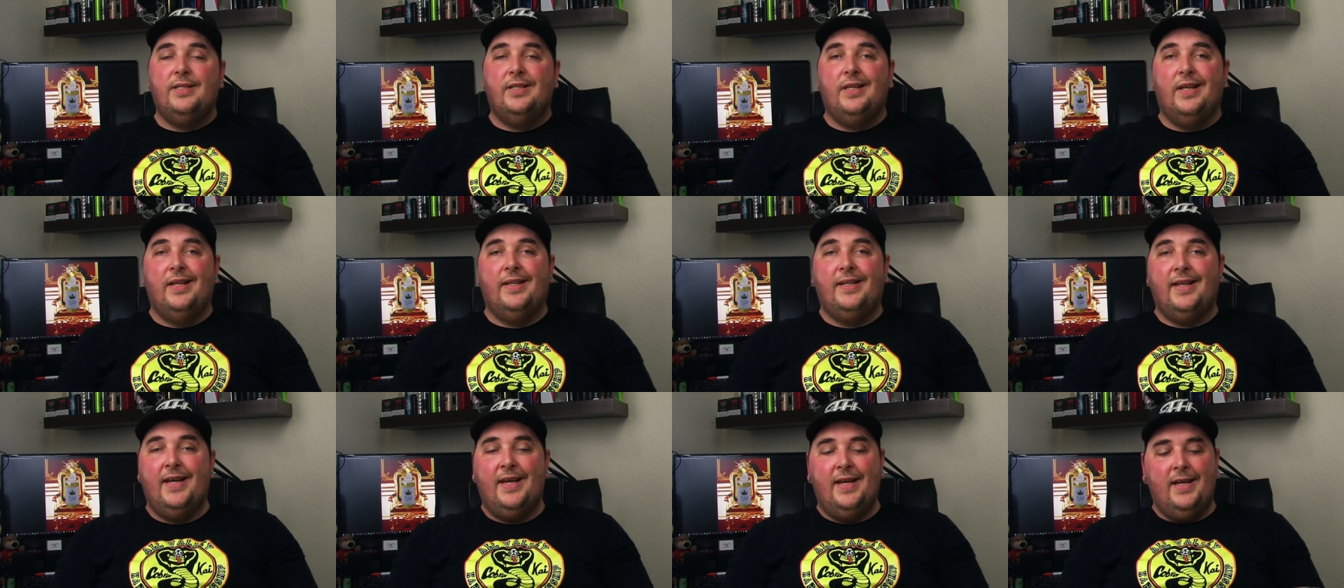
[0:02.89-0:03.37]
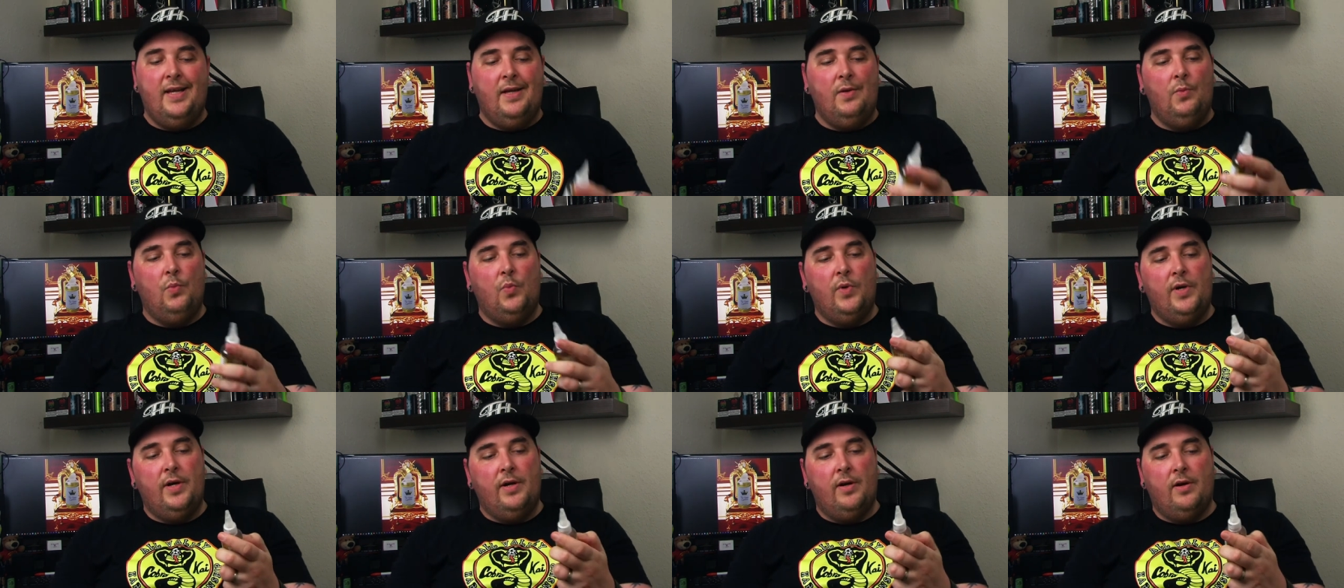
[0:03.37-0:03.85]
Today
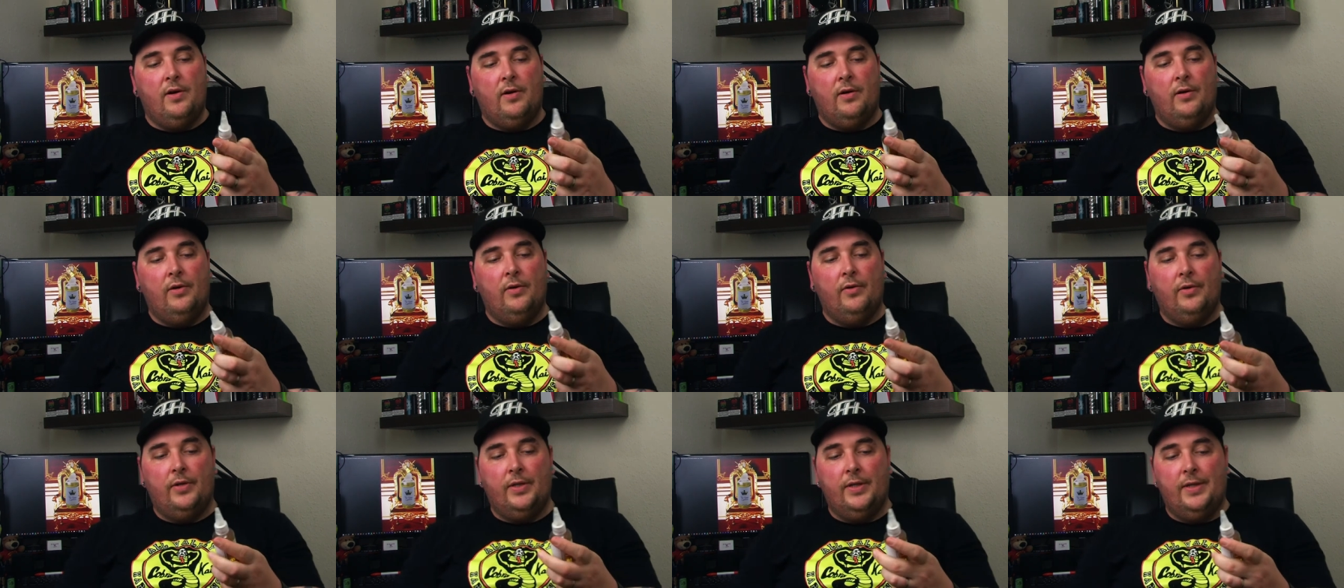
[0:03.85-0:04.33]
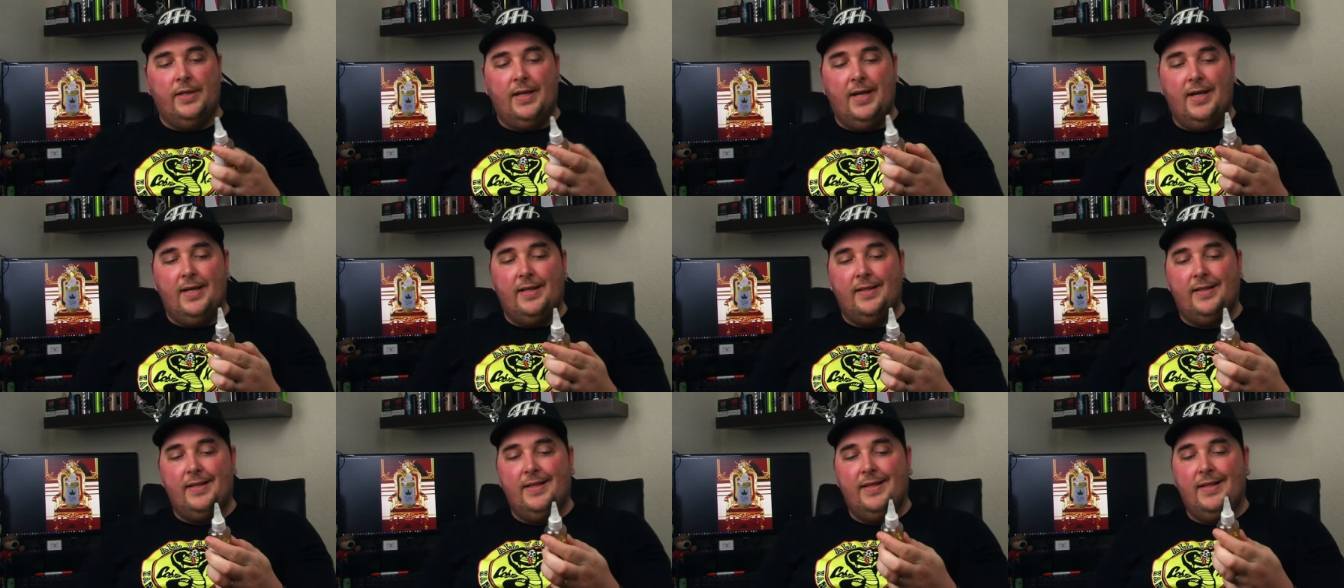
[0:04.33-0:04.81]
we are looking
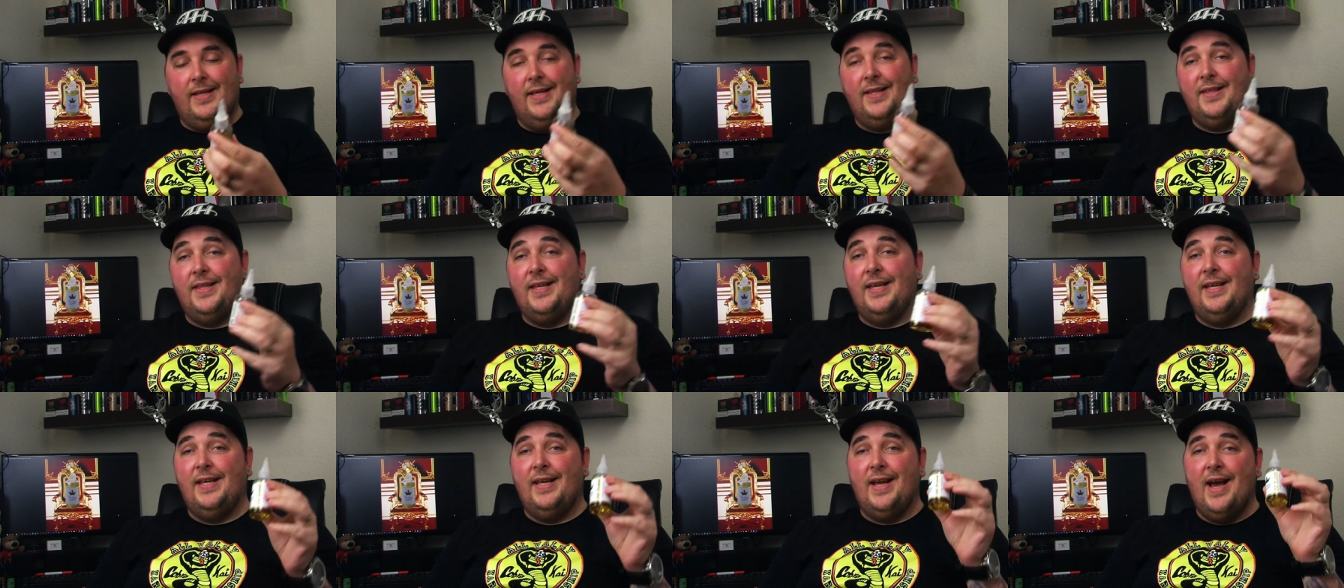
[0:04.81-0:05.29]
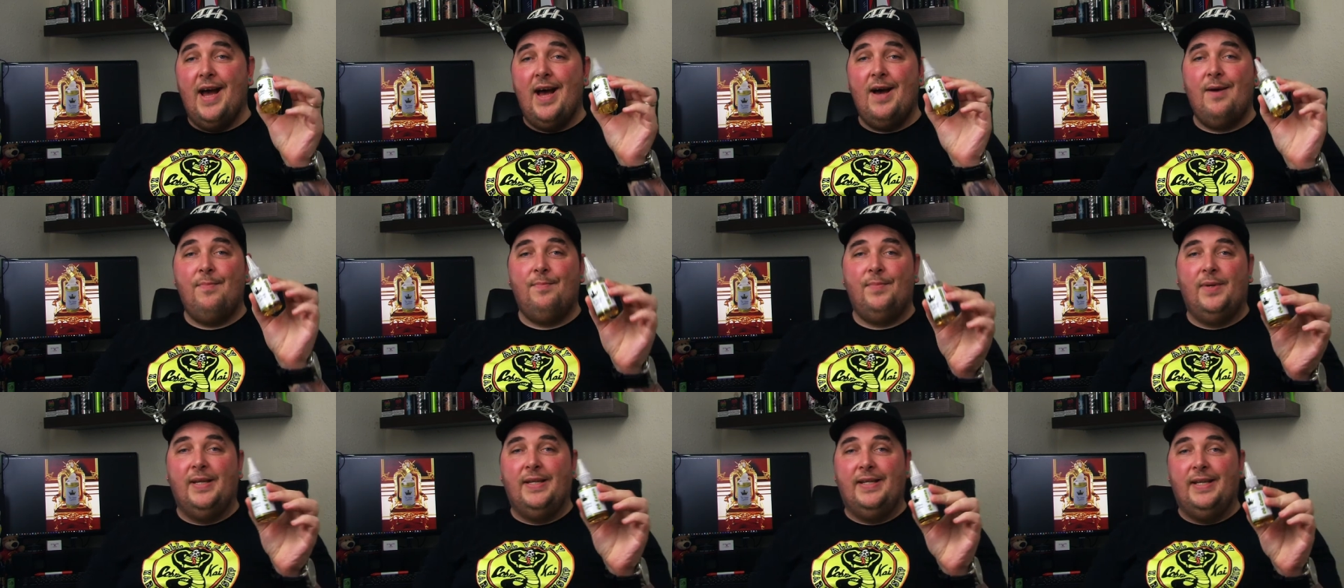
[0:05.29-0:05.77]
at the
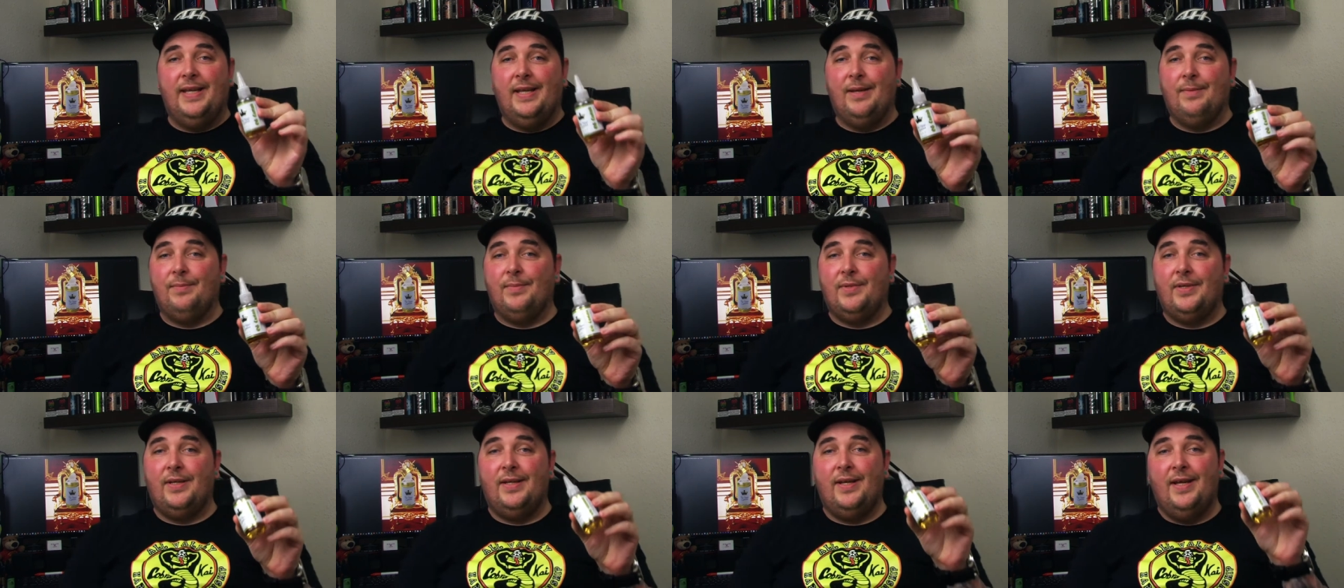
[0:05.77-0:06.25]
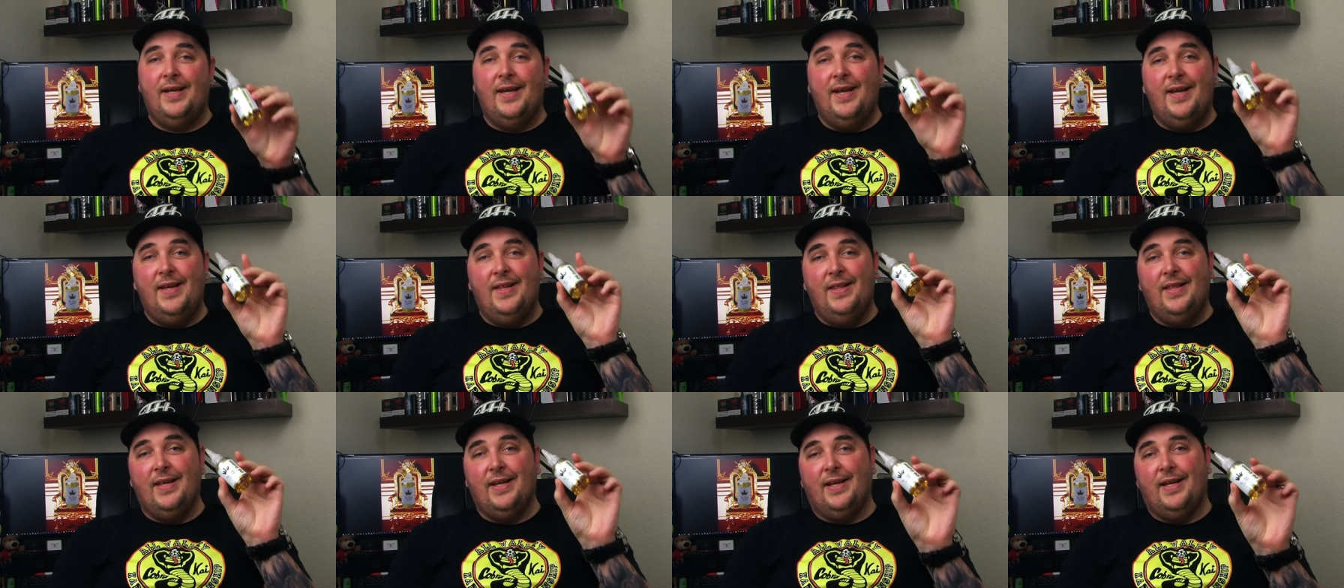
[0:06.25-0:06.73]
aptly named
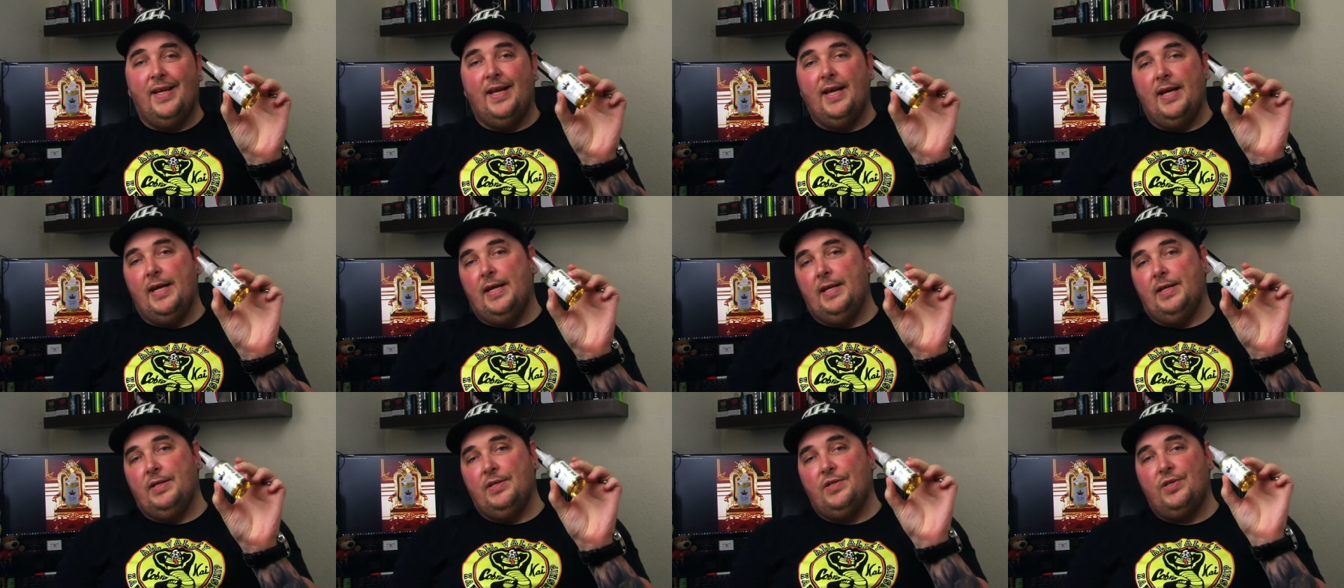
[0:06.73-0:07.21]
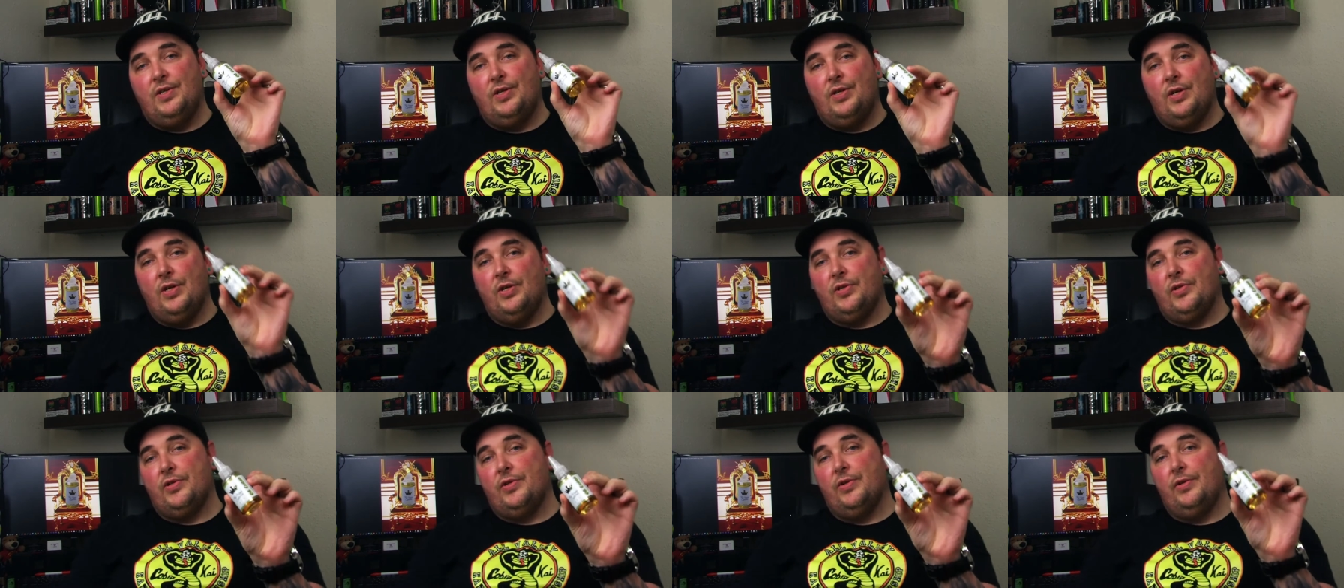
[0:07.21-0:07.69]
the King's
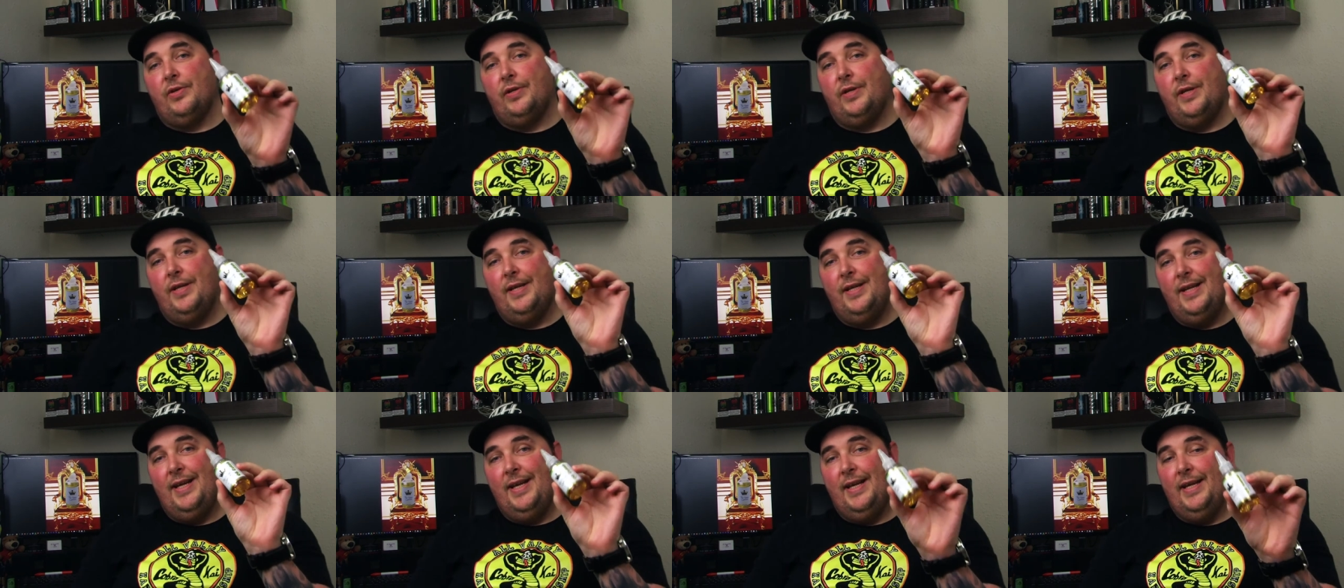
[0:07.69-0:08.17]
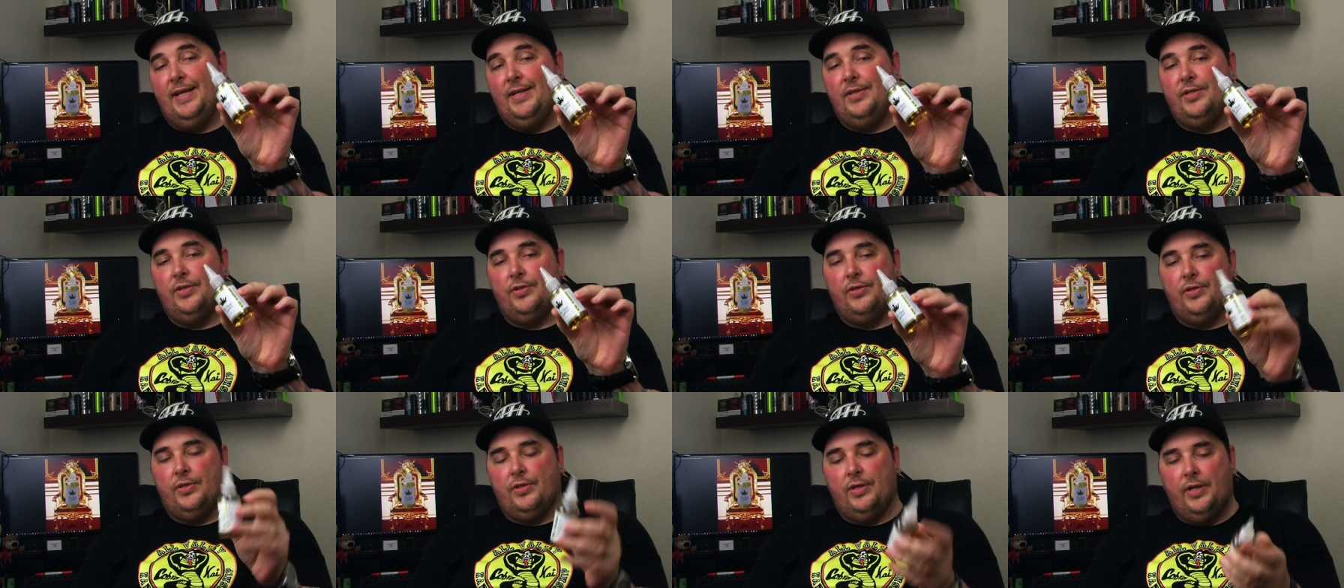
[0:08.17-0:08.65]
Custard
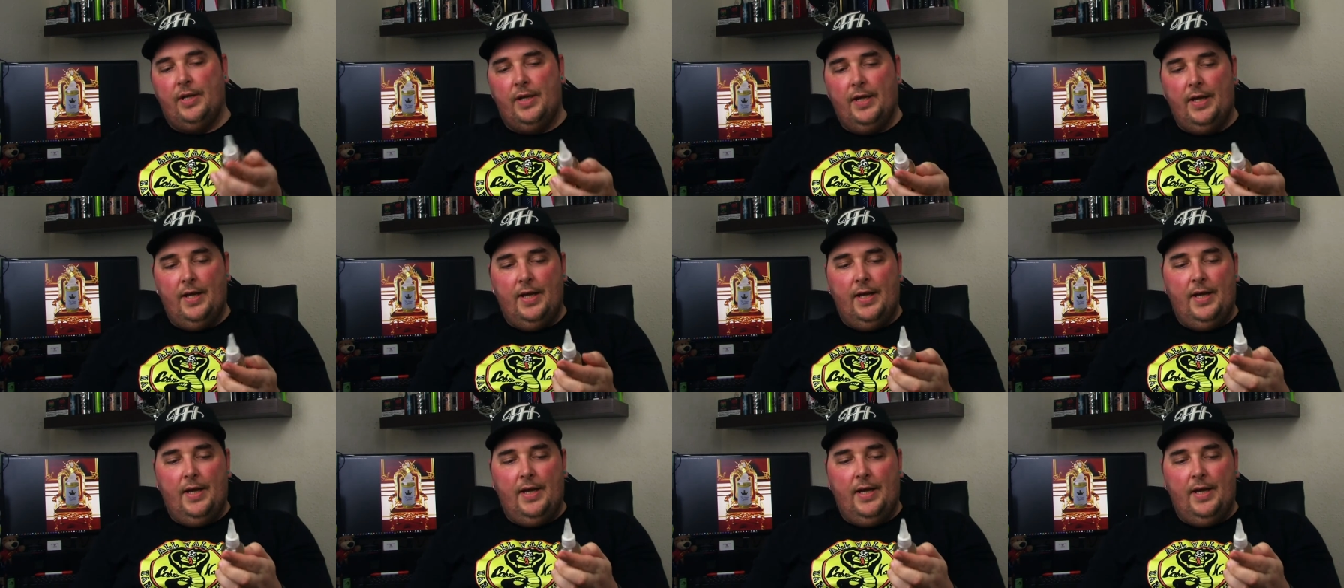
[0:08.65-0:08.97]
E-Juice.